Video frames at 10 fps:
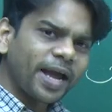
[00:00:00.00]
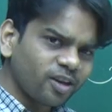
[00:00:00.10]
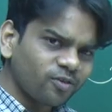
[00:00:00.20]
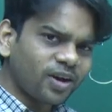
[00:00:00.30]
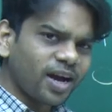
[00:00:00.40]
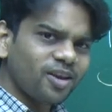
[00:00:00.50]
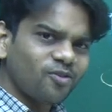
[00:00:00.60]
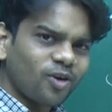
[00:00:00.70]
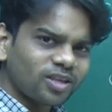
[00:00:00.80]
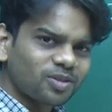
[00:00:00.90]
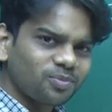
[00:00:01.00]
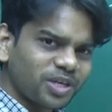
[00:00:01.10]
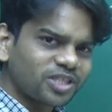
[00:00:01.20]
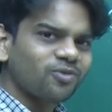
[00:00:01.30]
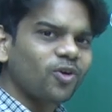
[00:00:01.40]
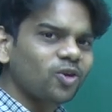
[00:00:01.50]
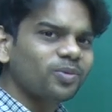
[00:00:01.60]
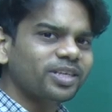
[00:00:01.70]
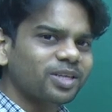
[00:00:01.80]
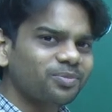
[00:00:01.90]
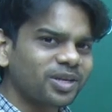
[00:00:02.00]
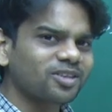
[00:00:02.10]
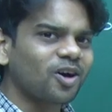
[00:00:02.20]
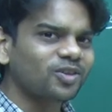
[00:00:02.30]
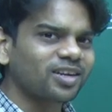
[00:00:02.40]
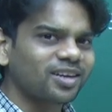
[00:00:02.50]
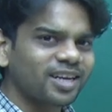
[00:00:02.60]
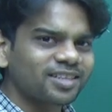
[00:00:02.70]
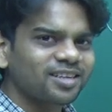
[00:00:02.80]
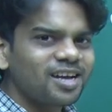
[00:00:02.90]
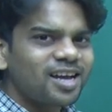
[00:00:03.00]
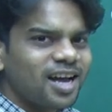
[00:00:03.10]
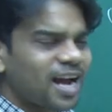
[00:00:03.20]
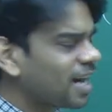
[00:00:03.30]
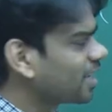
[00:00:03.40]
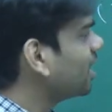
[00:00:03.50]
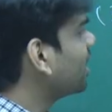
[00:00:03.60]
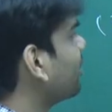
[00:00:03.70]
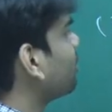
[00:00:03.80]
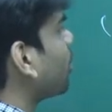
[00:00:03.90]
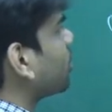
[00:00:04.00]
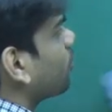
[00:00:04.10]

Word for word: identify what is the pressure, volume and temperature, how they are related at any given point